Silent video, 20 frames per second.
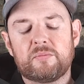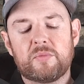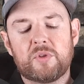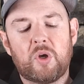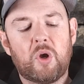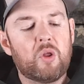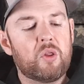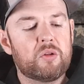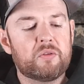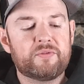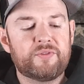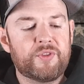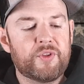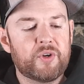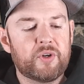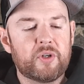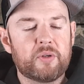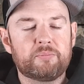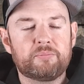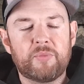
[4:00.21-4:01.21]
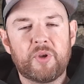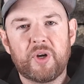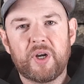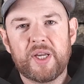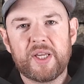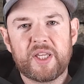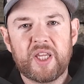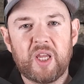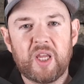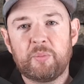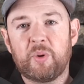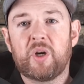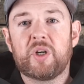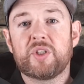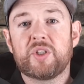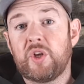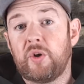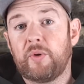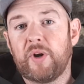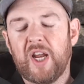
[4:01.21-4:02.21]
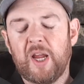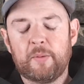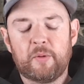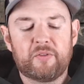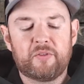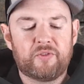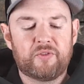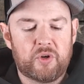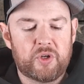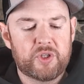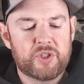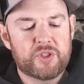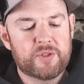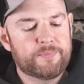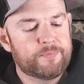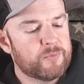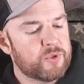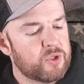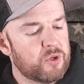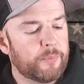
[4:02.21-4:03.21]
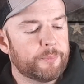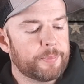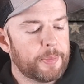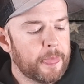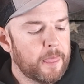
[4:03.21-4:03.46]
all of their AK parts now are hammer forged. So